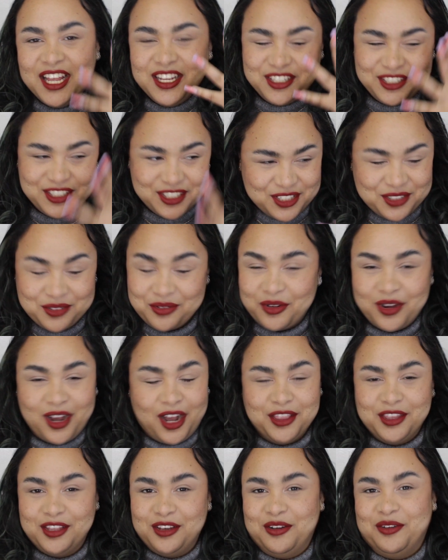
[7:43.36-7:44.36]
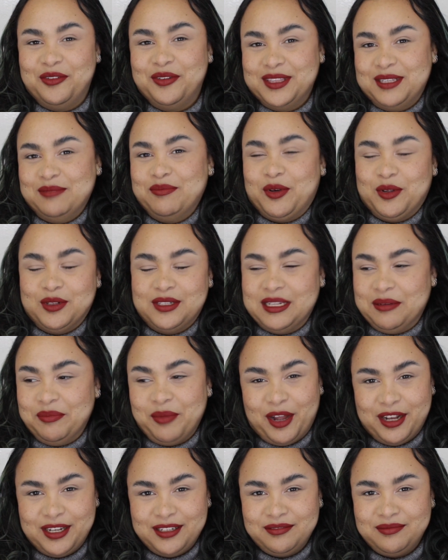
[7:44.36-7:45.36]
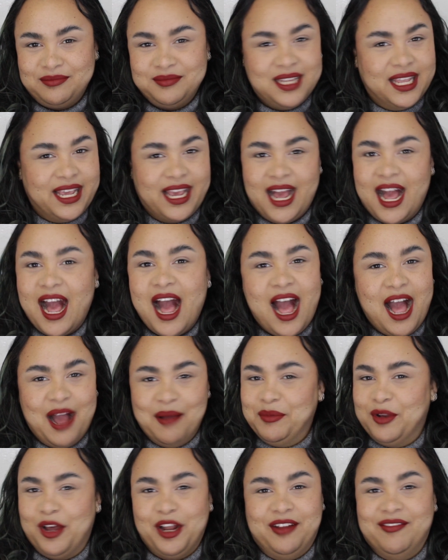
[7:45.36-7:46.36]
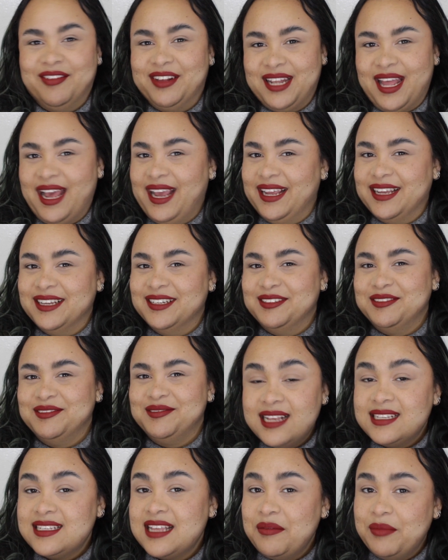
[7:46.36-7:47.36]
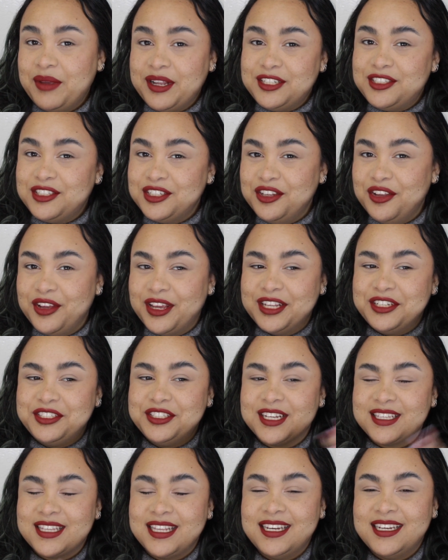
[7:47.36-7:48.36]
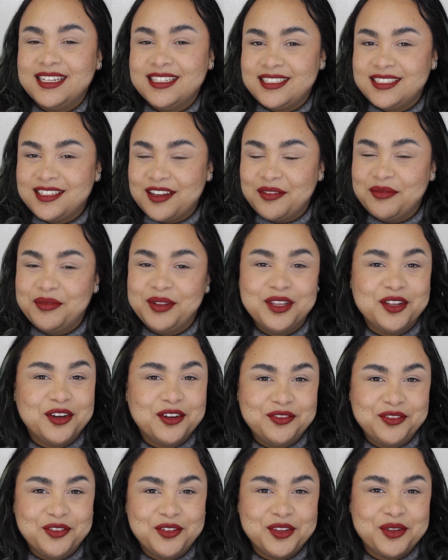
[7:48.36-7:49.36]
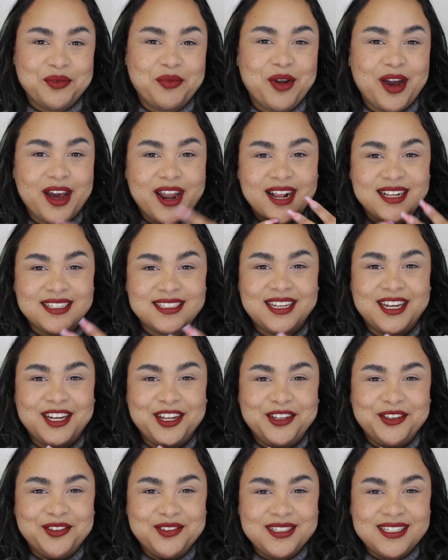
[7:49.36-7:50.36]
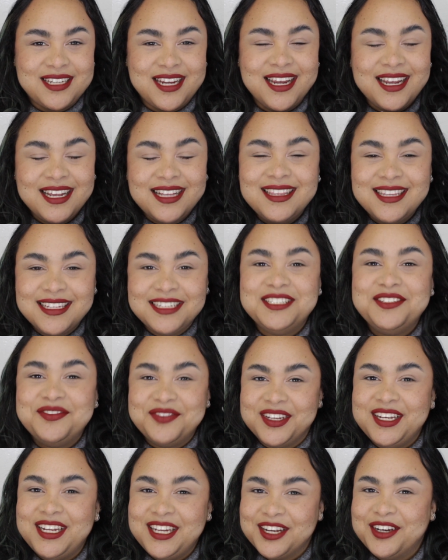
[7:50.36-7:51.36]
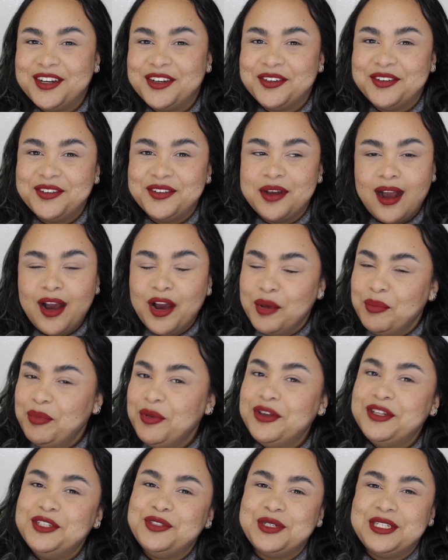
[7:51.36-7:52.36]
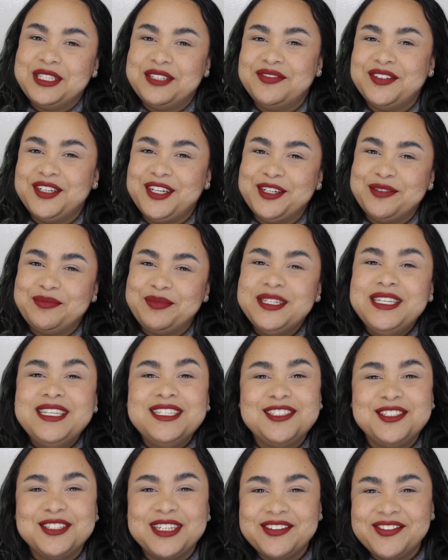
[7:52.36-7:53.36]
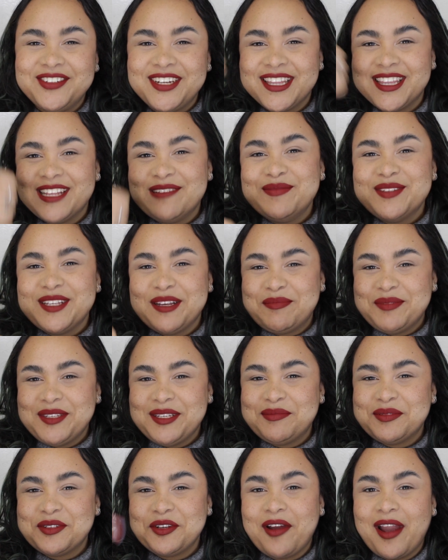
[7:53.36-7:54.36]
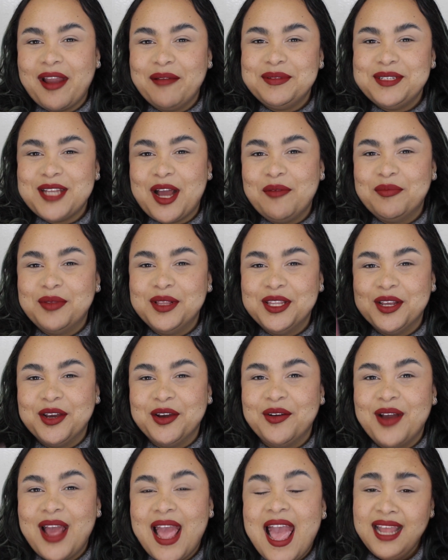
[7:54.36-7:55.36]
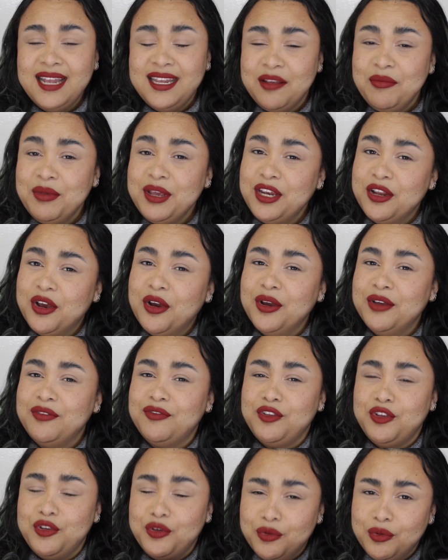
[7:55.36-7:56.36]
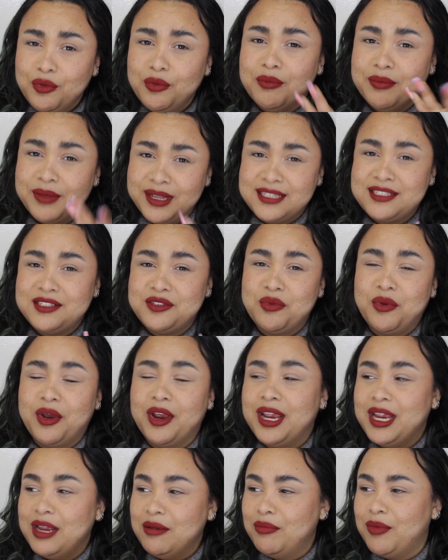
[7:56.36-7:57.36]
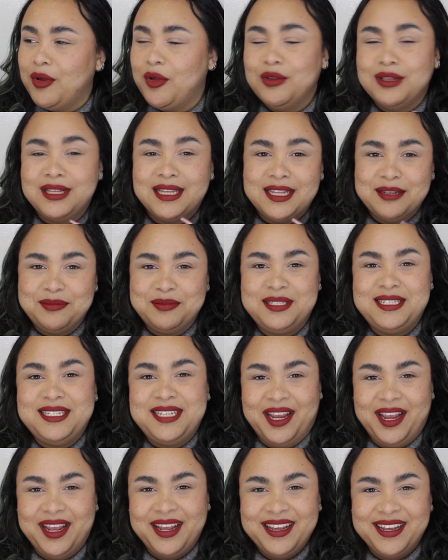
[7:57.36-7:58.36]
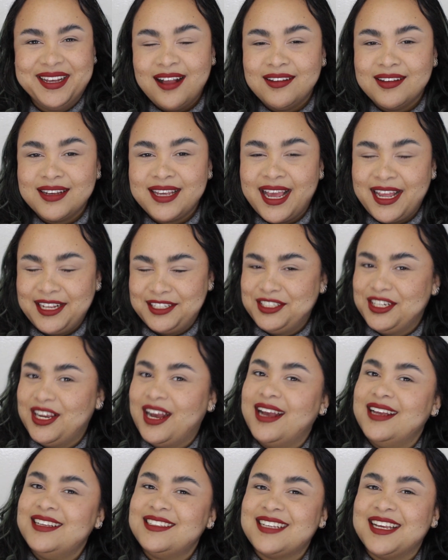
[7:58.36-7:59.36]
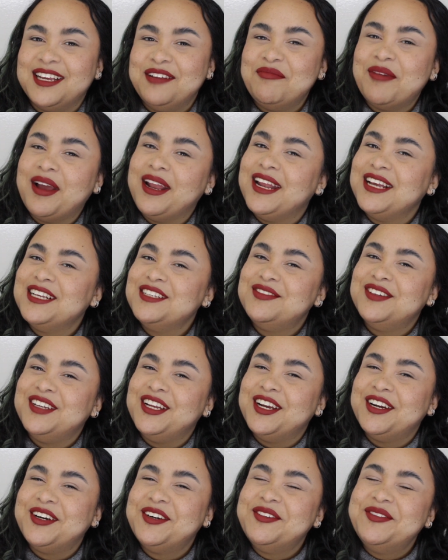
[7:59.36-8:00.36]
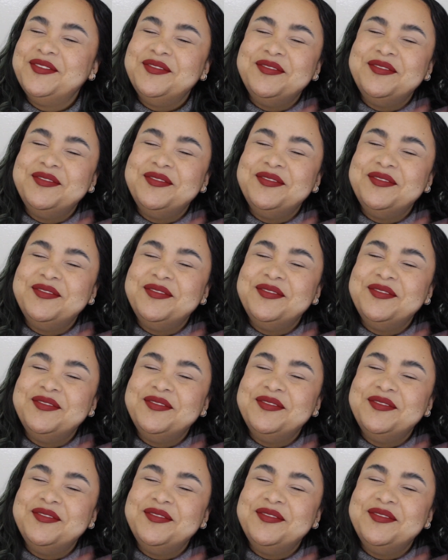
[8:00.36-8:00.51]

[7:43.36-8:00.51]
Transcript: just to walk out the door with a bold lip on. Like, I'm not even lying. As I mentioned, you can check the list down below for all the products that I used in this video. I hope you enjoyed the video. Please do give it a thumbs up, subscribe down below, and let me know if you missed wearing bold lipstick. I'll catch you guys in my next video.